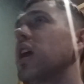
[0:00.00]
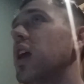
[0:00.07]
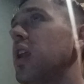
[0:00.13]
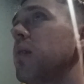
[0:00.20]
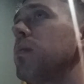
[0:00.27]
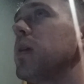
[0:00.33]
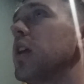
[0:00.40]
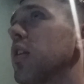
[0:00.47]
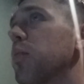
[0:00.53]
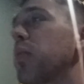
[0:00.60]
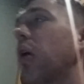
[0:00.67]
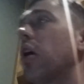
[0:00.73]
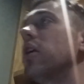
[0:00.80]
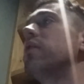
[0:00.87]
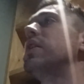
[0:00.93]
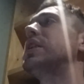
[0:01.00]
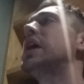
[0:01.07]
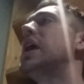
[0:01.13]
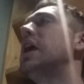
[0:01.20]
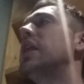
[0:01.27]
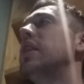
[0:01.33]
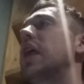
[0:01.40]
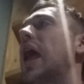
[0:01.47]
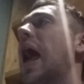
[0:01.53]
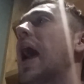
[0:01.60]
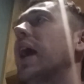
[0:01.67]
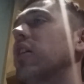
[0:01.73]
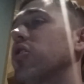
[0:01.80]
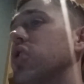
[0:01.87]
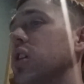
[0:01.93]
in means part of it.
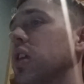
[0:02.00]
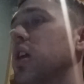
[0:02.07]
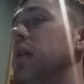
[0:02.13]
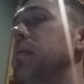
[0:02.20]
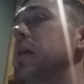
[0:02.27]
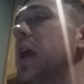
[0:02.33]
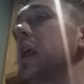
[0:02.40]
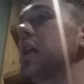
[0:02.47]
Action can be